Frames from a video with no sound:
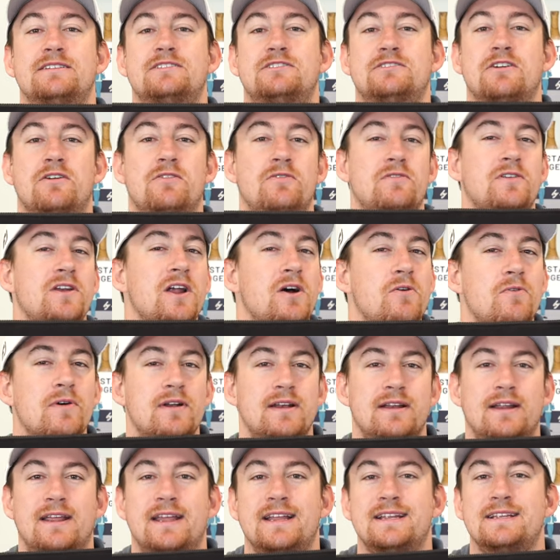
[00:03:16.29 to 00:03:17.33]
so no
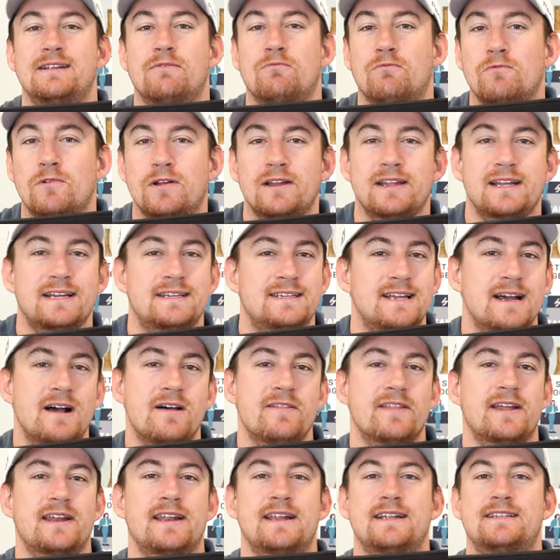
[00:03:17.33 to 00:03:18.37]
one can really tell
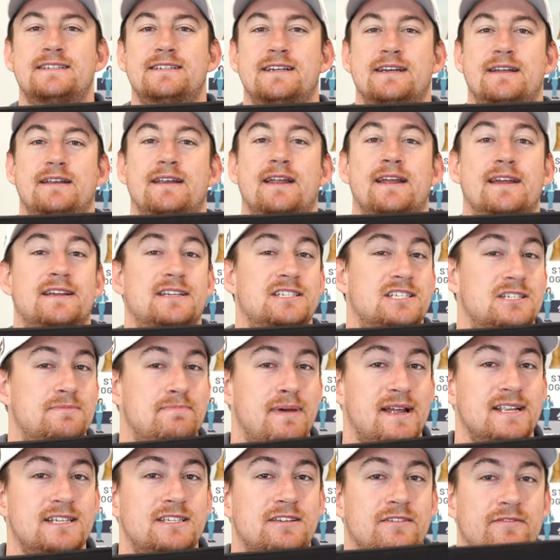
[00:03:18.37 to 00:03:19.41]
that it's an
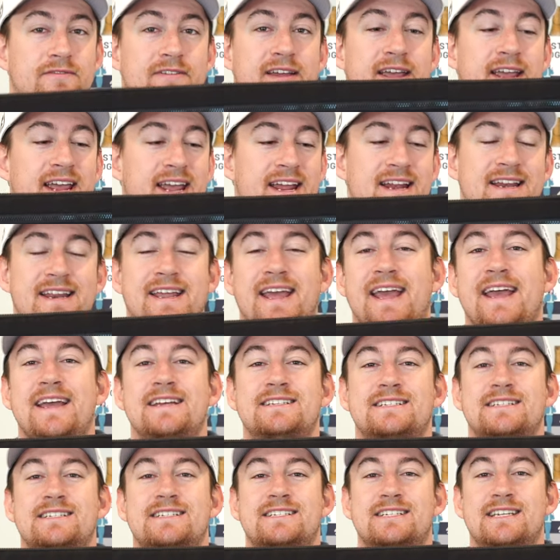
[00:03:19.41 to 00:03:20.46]
expensive
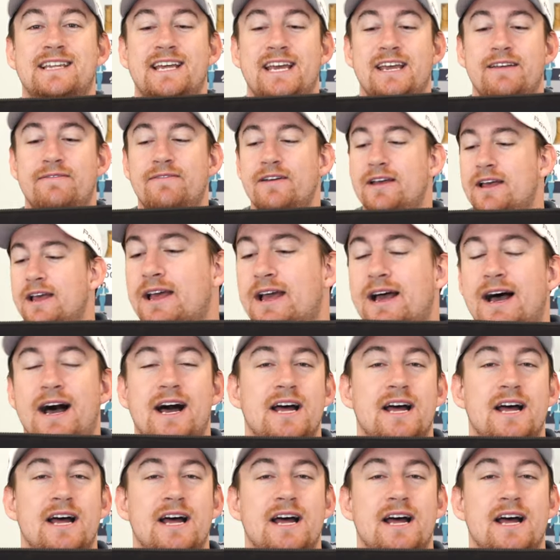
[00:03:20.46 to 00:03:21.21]
Incase sleeve.